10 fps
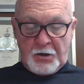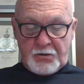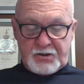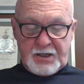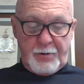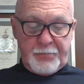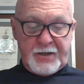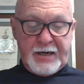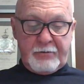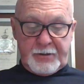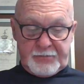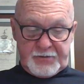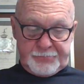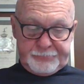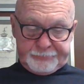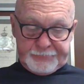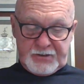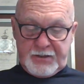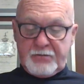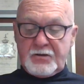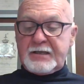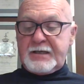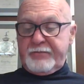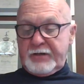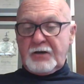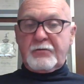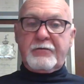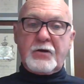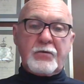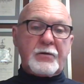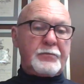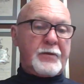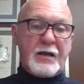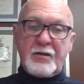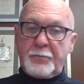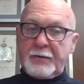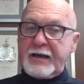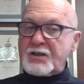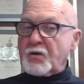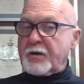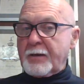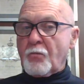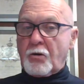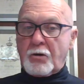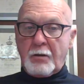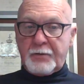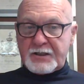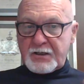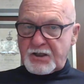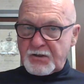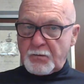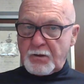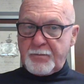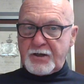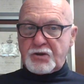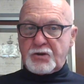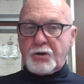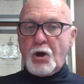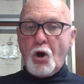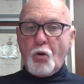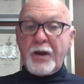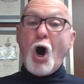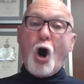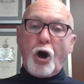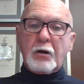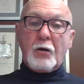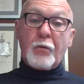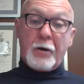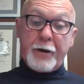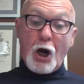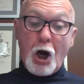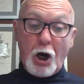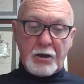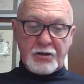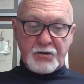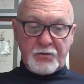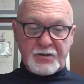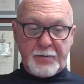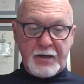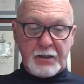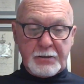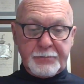To sum up the narratives, okay, let's have a little review. The play is going to get more complex. I just want to make sure we are where we are, so to speak.